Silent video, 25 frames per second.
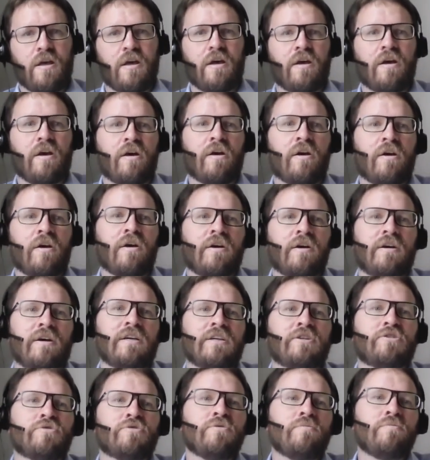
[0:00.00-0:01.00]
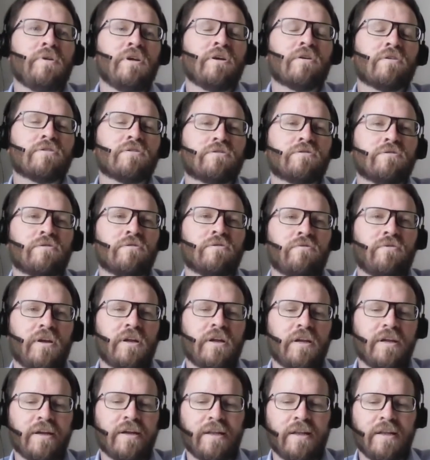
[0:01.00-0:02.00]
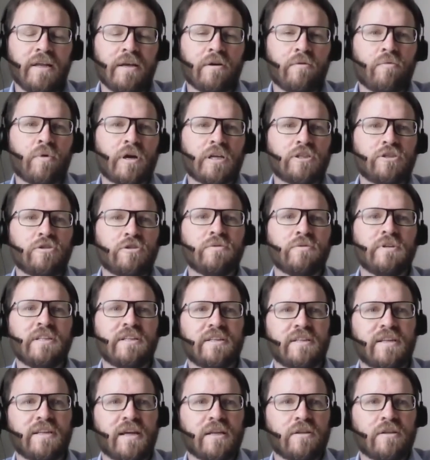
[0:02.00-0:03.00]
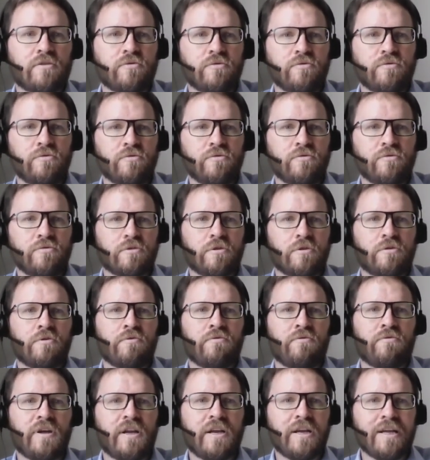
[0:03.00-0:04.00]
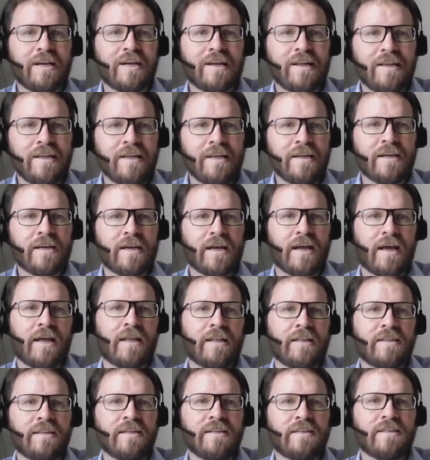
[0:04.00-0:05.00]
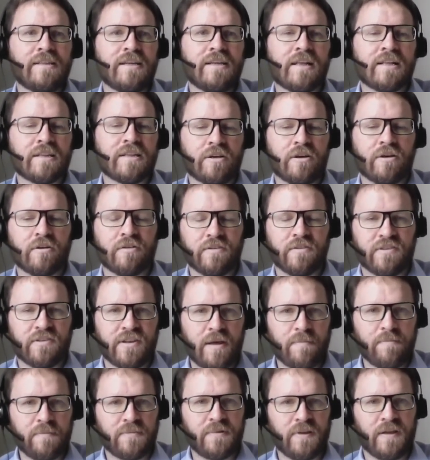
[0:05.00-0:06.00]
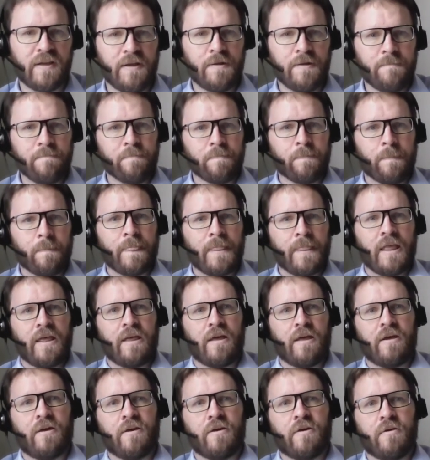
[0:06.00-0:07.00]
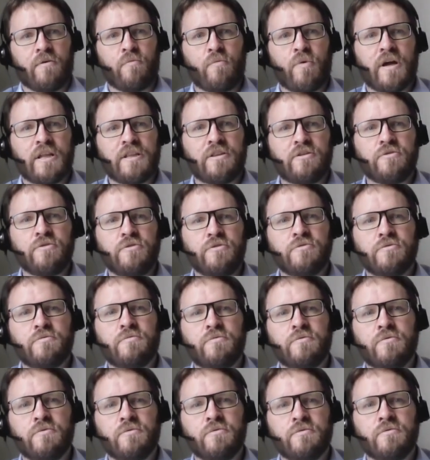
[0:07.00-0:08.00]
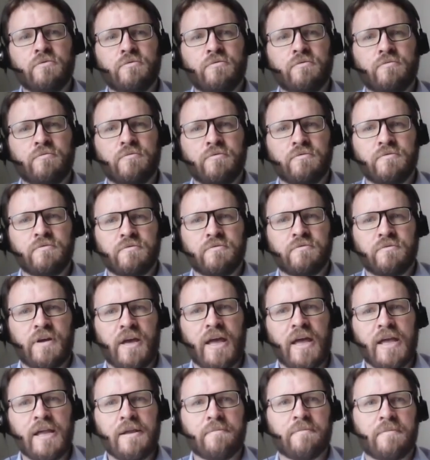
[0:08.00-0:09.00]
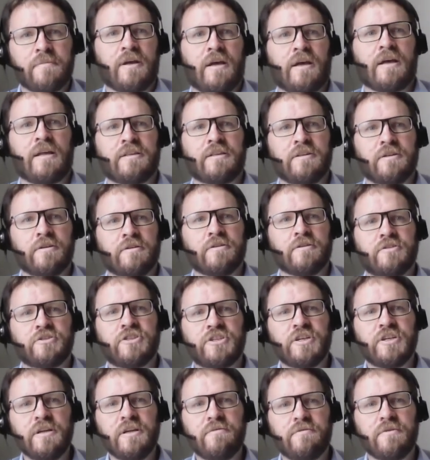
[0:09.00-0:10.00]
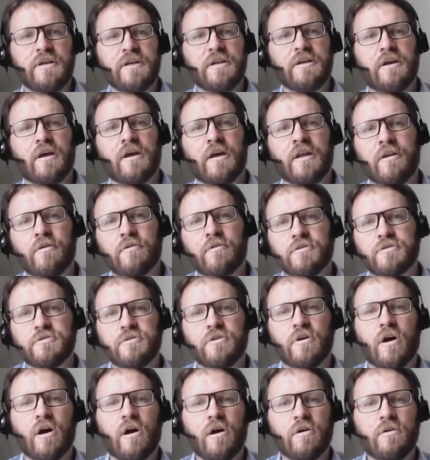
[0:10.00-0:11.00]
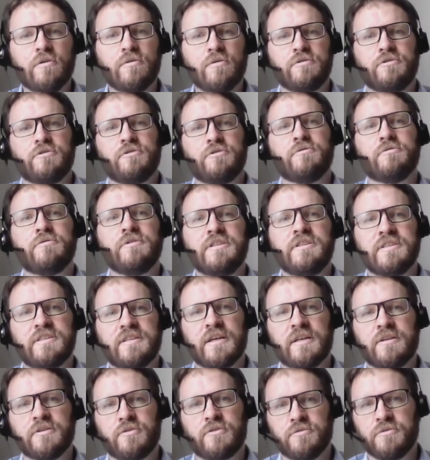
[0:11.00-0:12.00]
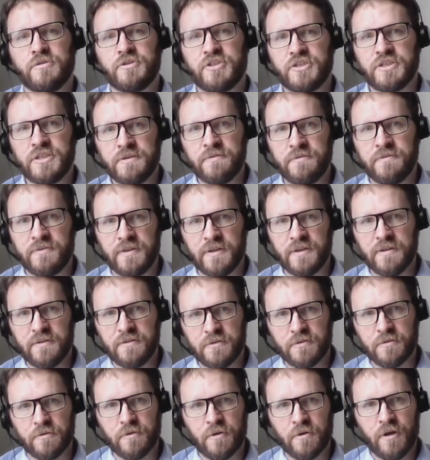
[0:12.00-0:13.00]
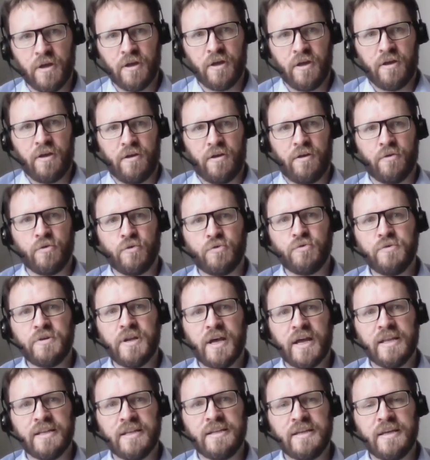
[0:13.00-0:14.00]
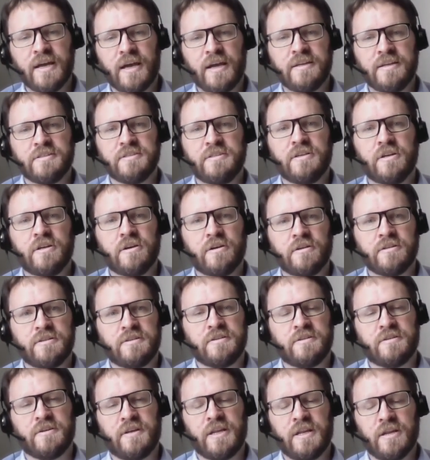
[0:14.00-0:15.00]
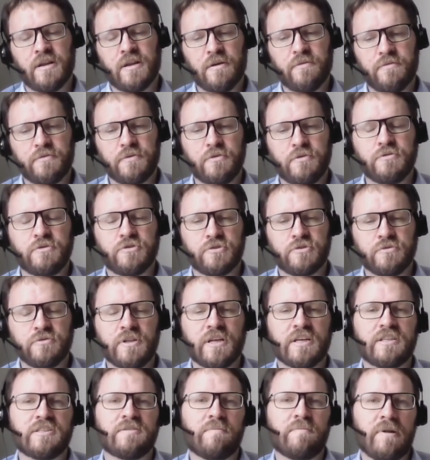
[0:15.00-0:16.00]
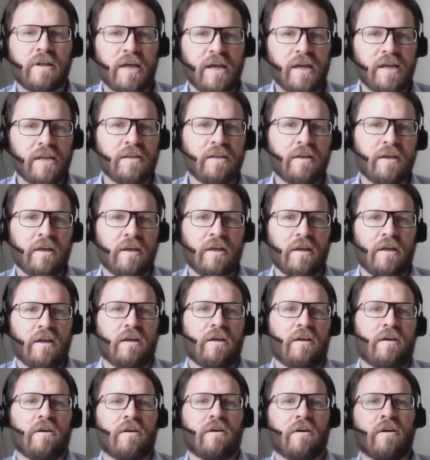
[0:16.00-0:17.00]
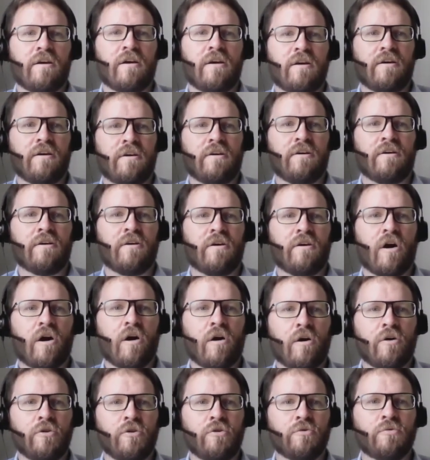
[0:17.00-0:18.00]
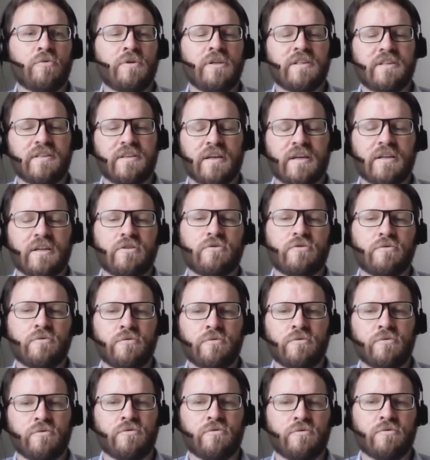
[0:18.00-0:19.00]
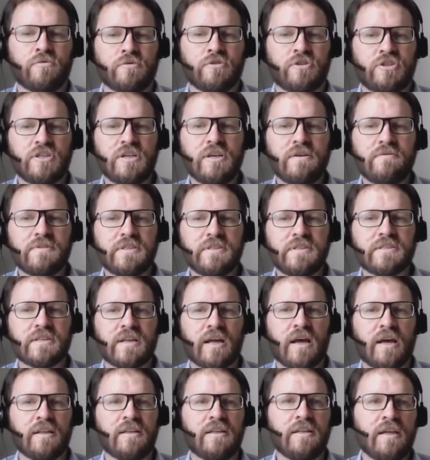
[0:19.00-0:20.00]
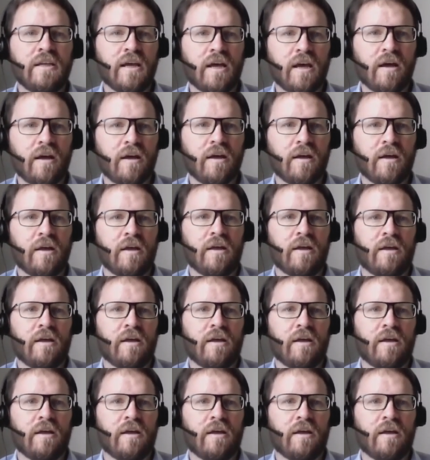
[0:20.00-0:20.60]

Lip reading: It should be also very clear what you intend to do, so a very clear and detailed concept. What do you aim at achieving, and also how do you intend to achieve this? So a good idea is not enough. You should explain how you intend to achieve this idea,